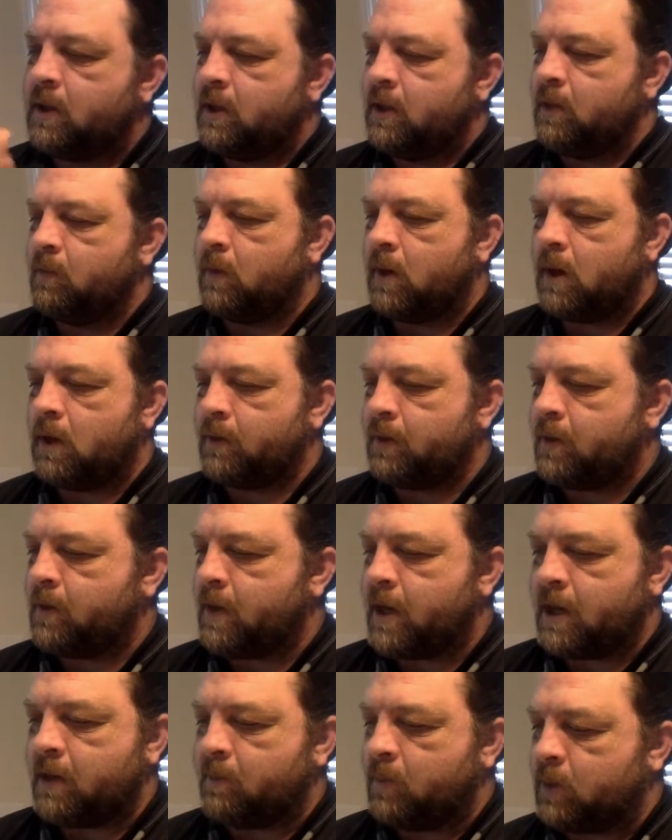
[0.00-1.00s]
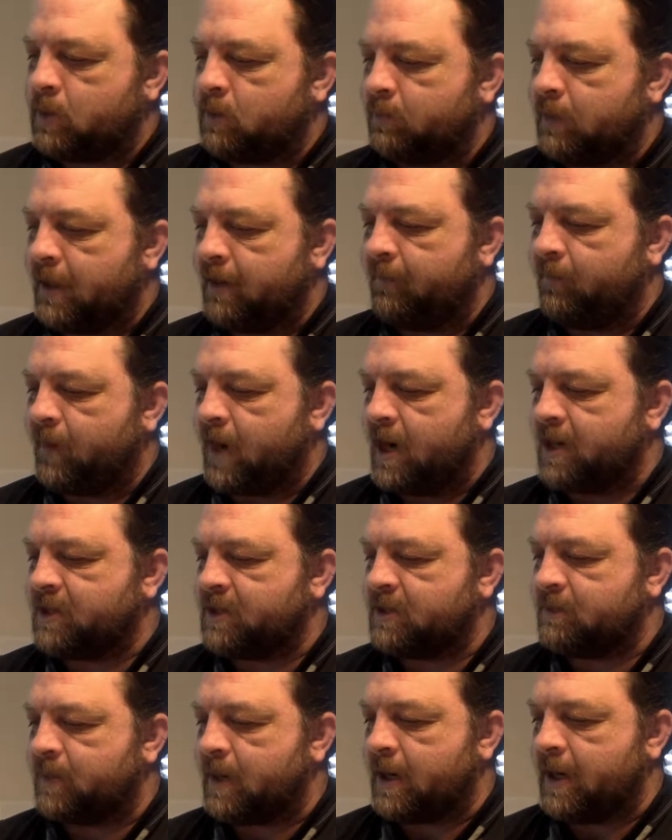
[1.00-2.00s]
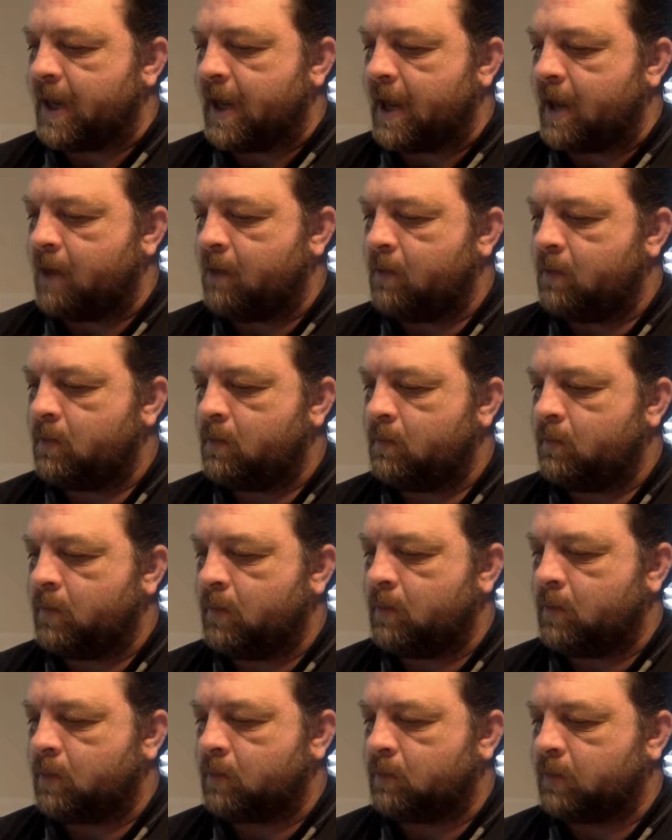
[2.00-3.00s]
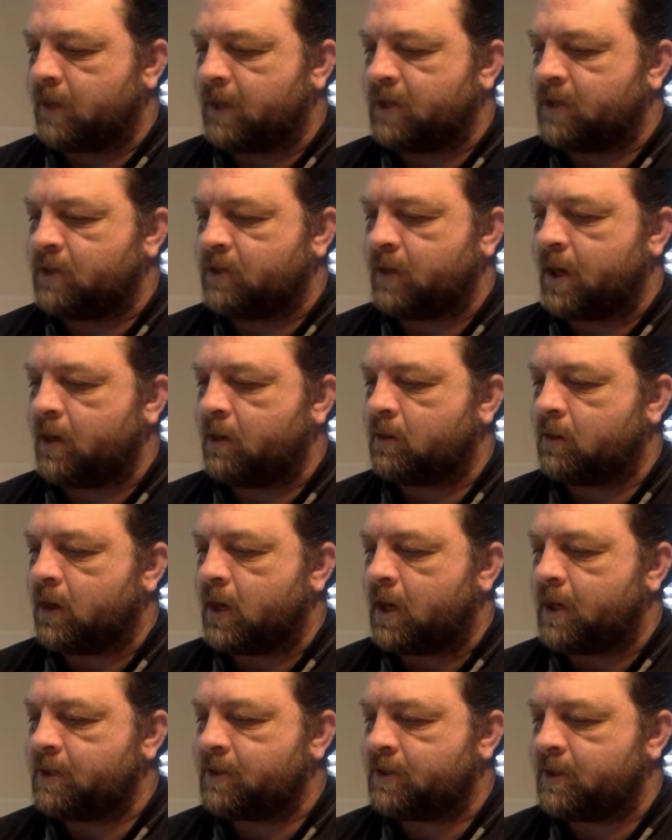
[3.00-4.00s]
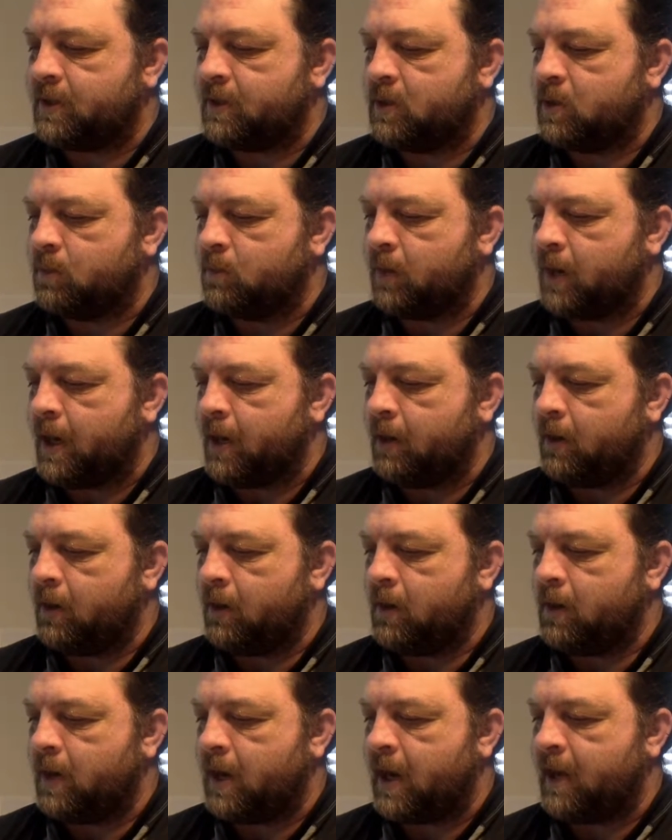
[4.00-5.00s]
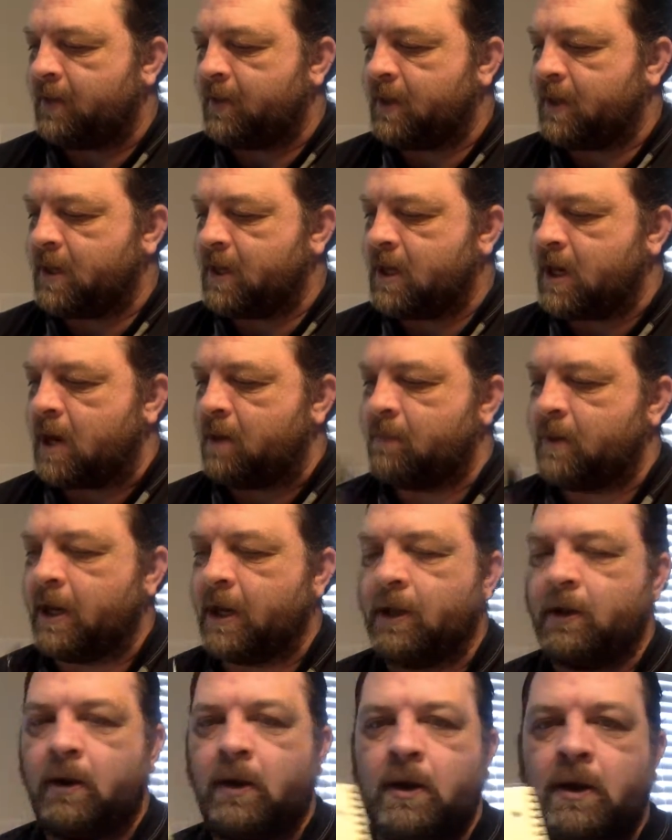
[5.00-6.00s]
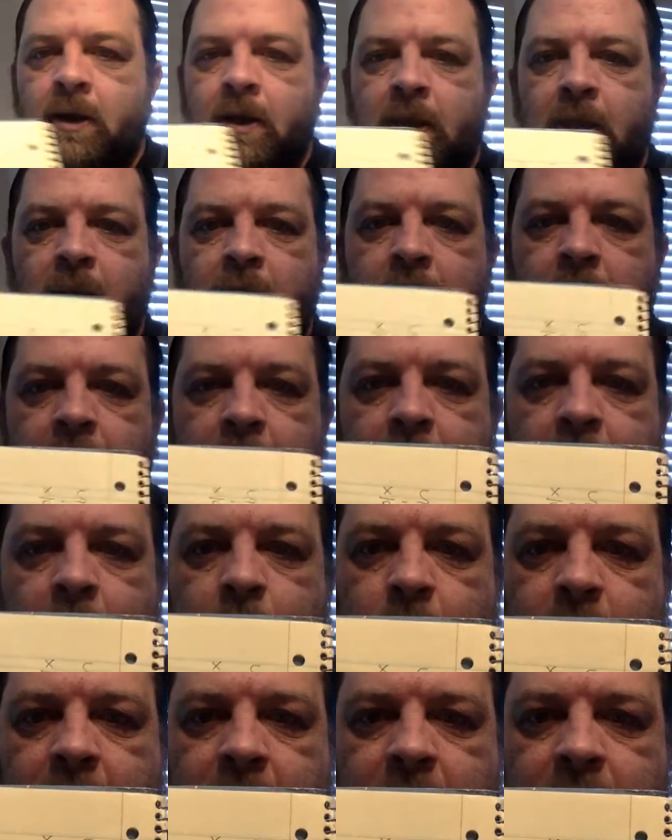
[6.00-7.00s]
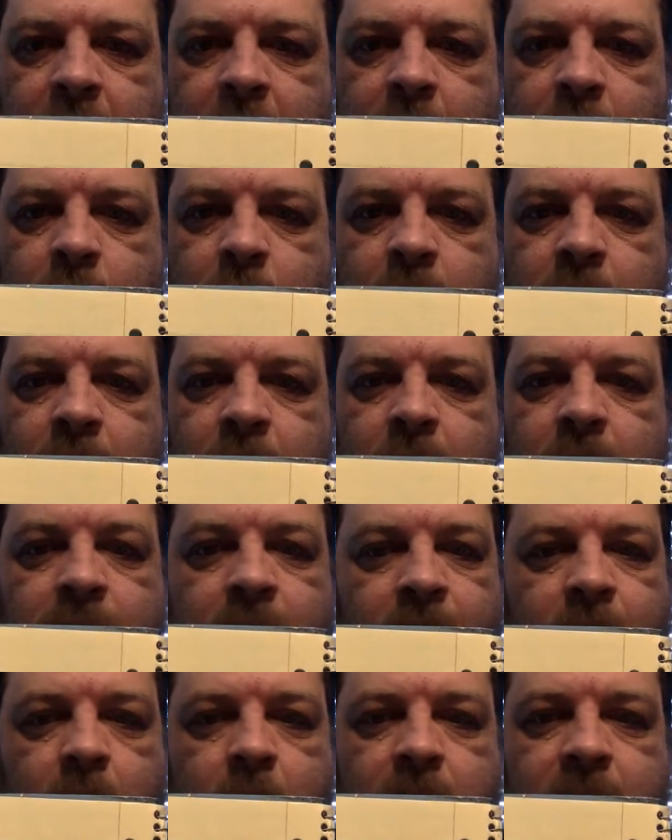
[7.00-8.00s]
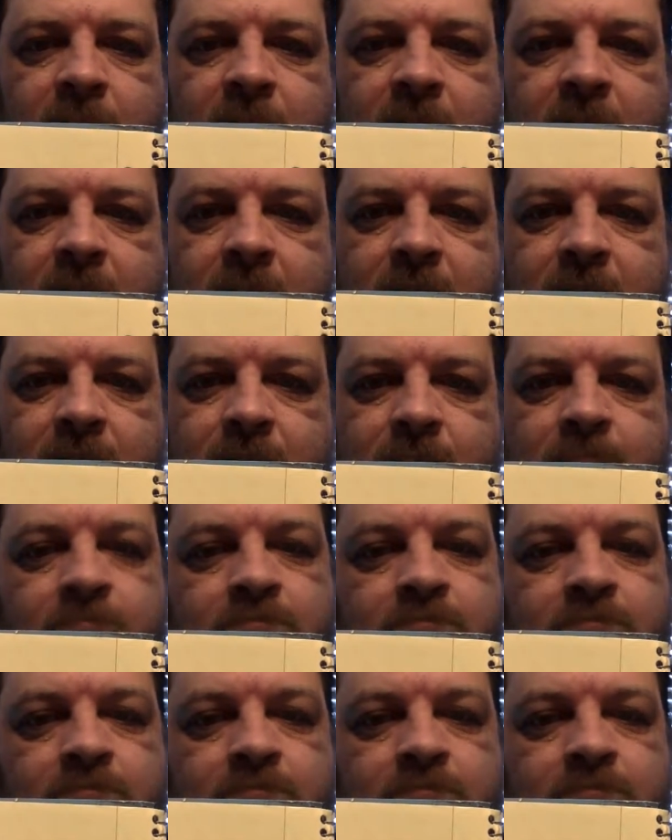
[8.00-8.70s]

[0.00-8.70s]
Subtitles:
You all know how to multiply fractions by now. We multiply straight across the numerator and the denominator, and we end up with 4/6.